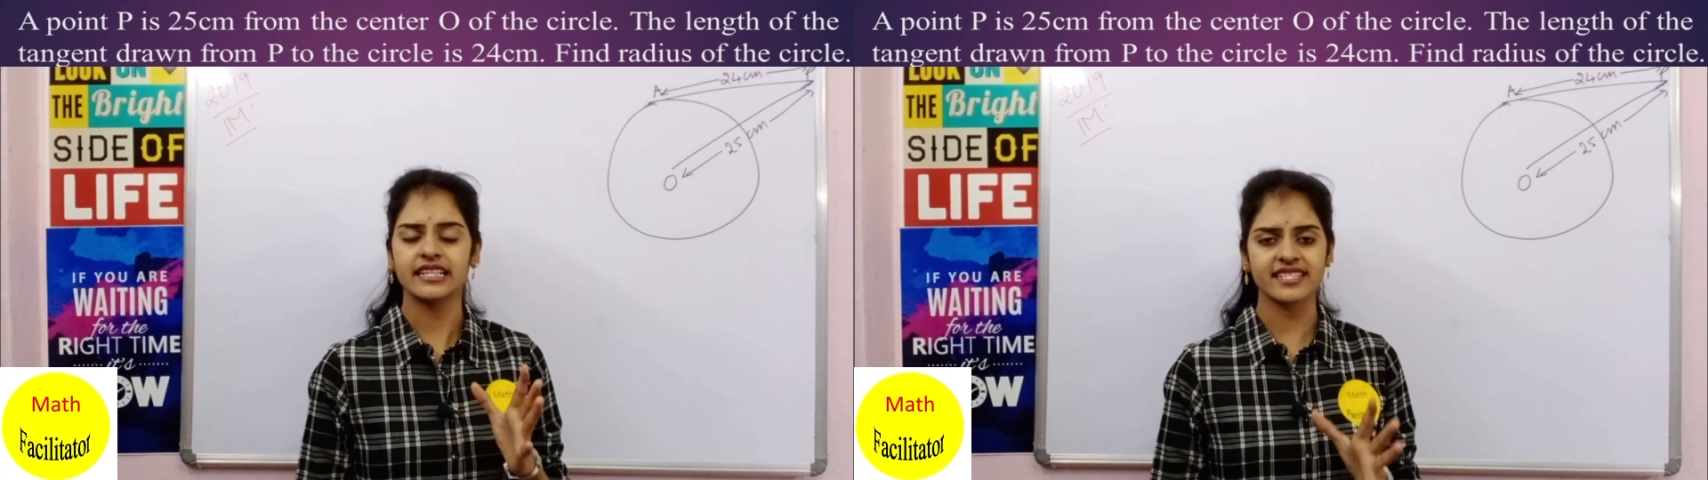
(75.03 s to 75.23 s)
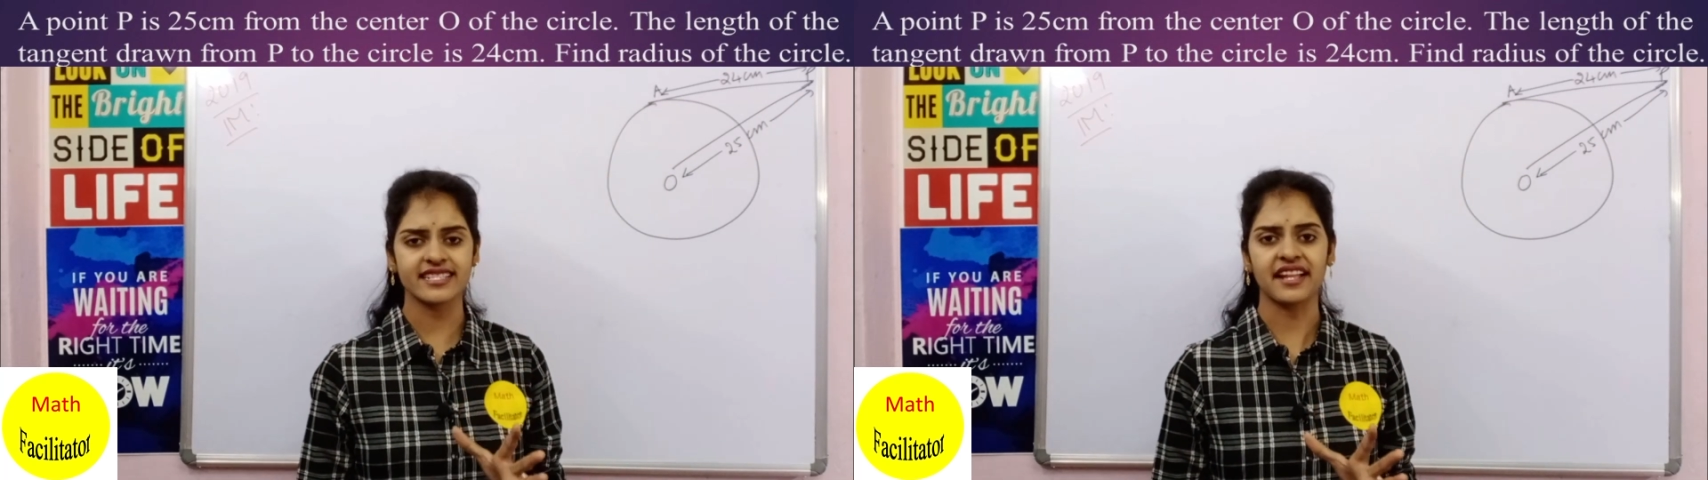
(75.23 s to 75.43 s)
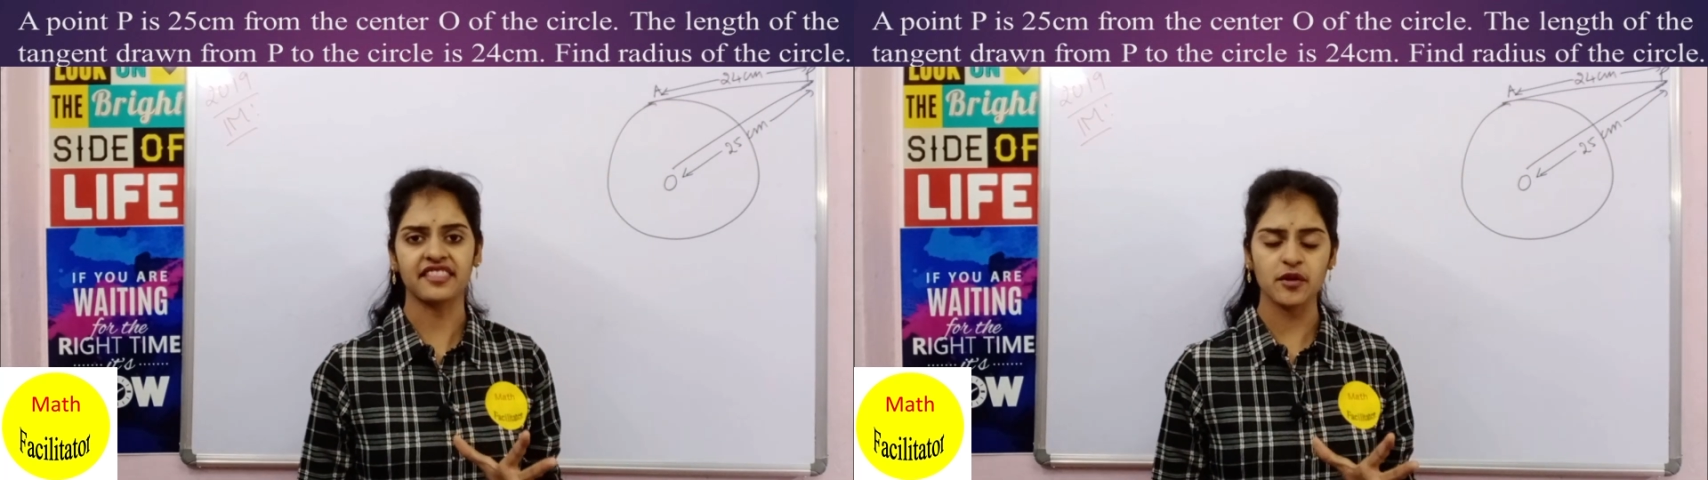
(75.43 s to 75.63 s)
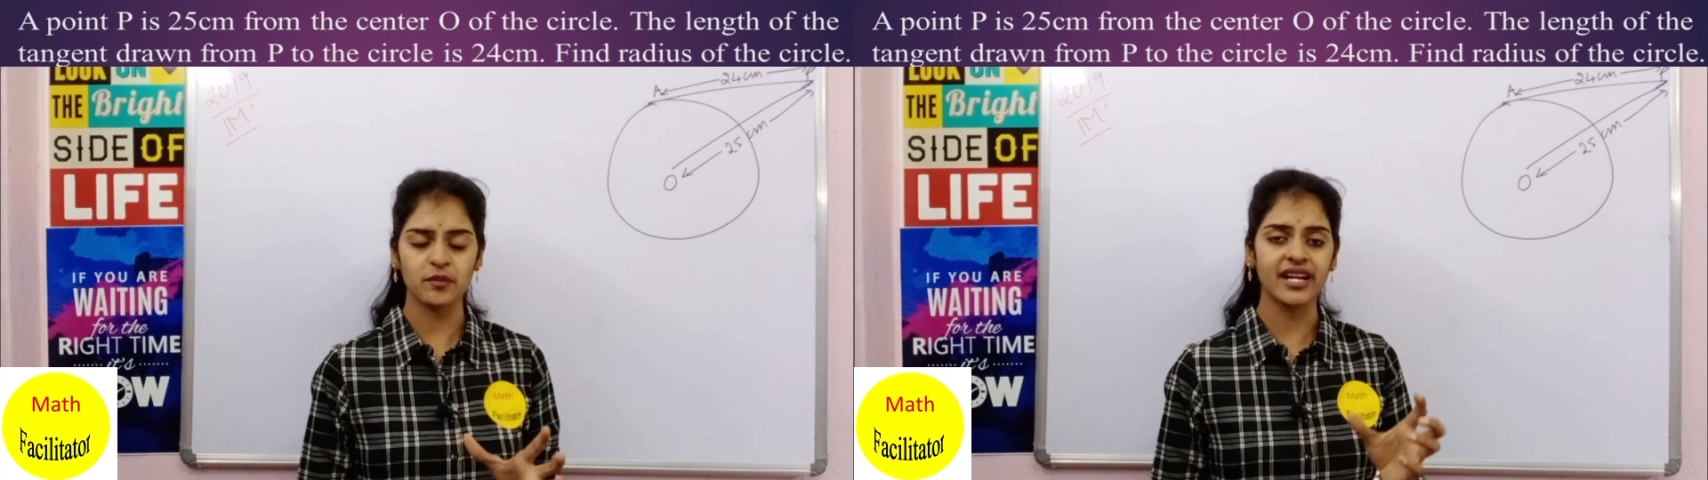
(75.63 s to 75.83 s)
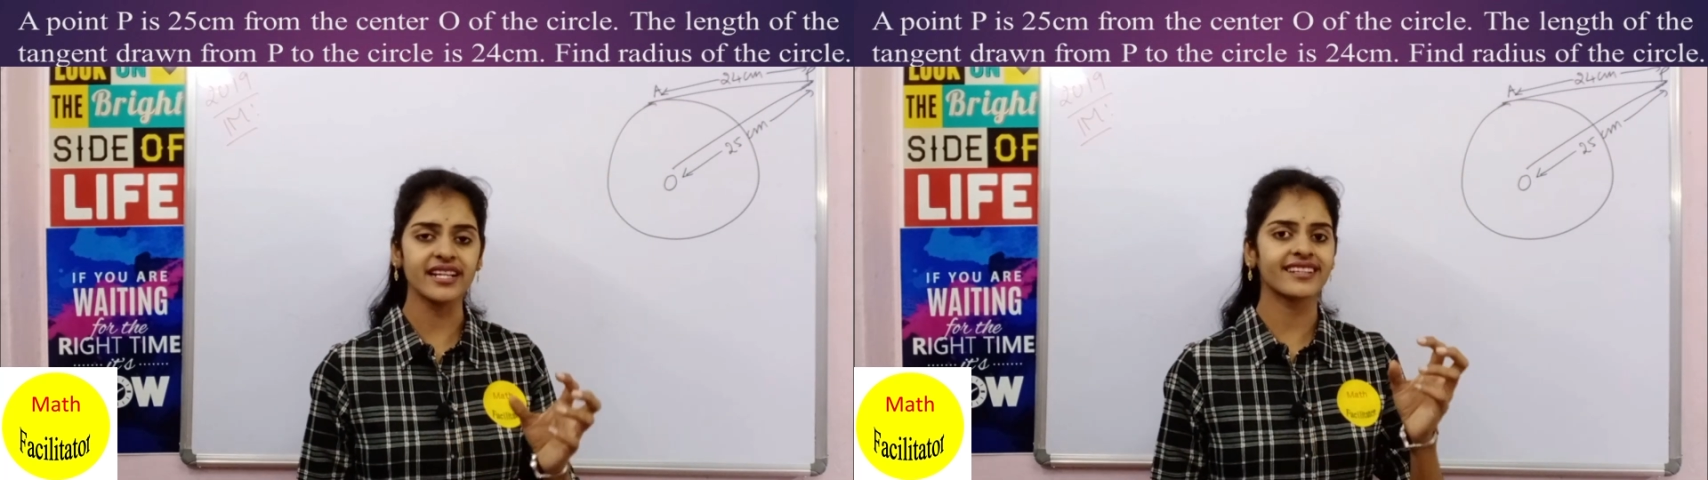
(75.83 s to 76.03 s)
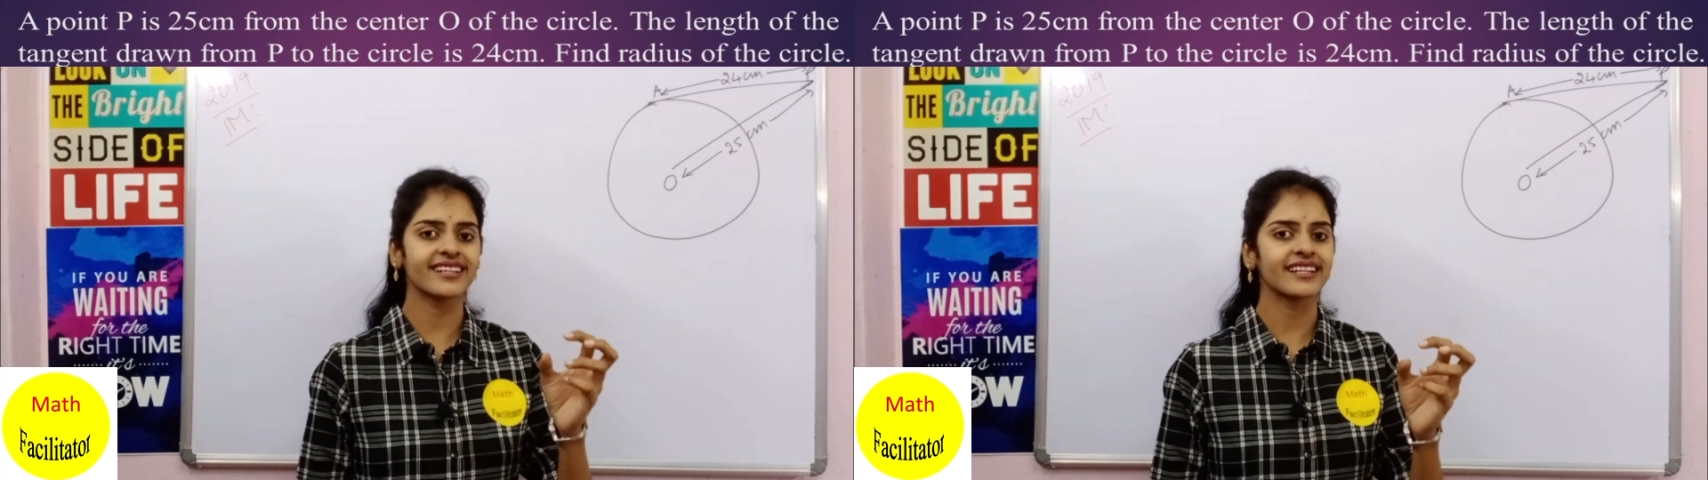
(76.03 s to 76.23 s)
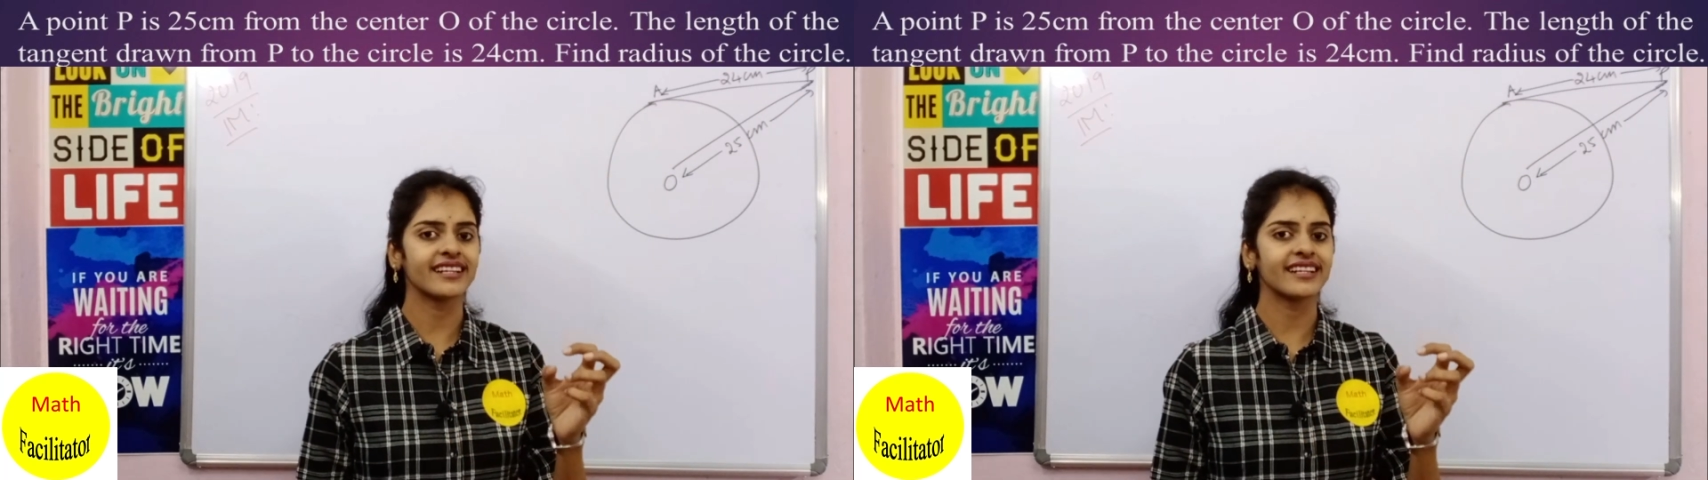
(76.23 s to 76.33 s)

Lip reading: It is nothing but